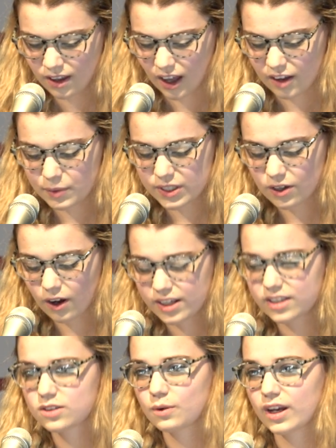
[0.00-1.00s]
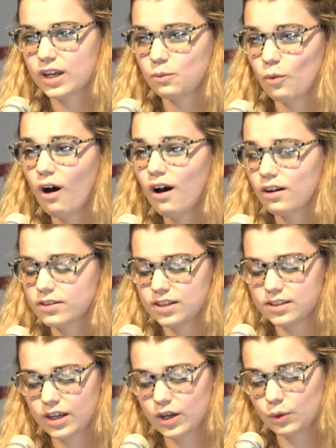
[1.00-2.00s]
I've been talking so I can walk,
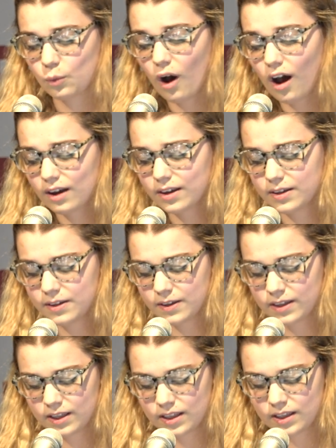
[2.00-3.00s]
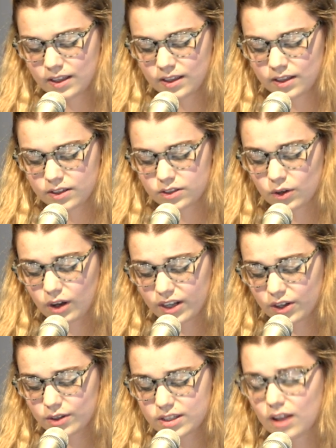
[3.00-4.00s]
since I could walk. So God
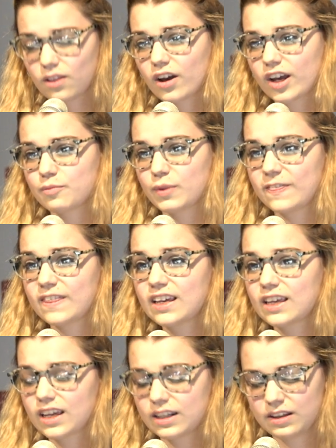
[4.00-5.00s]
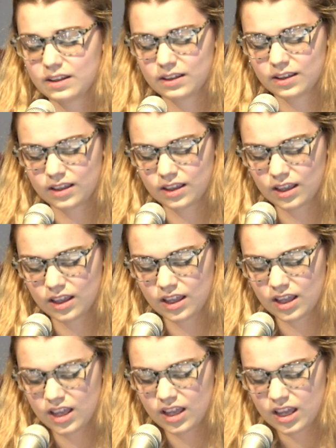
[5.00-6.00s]
knows how long I've been thinking.
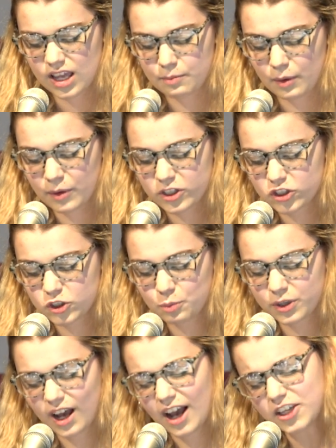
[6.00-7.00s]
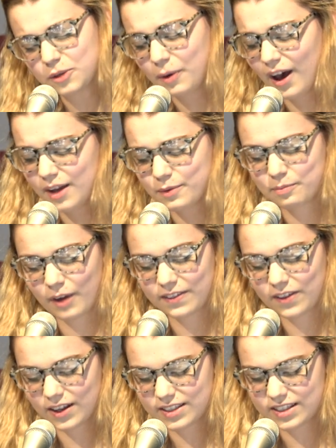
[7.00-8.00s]
Am I much too preoccupied with my
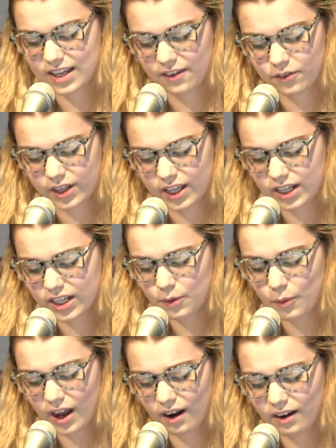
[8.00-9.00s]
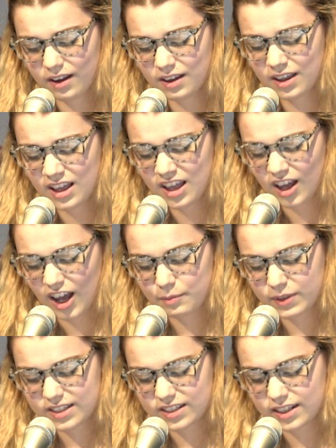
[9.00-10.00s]
thoughts to ever get anywhere? I've
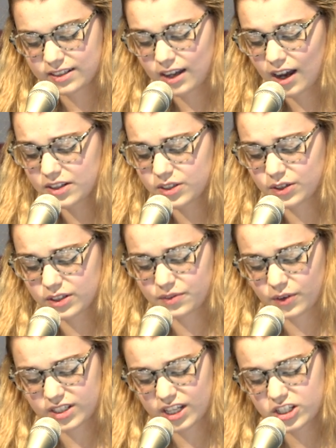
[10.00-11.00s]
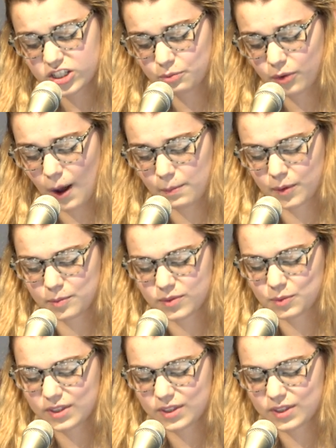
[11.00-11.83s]
been seeing doctors for attention problems.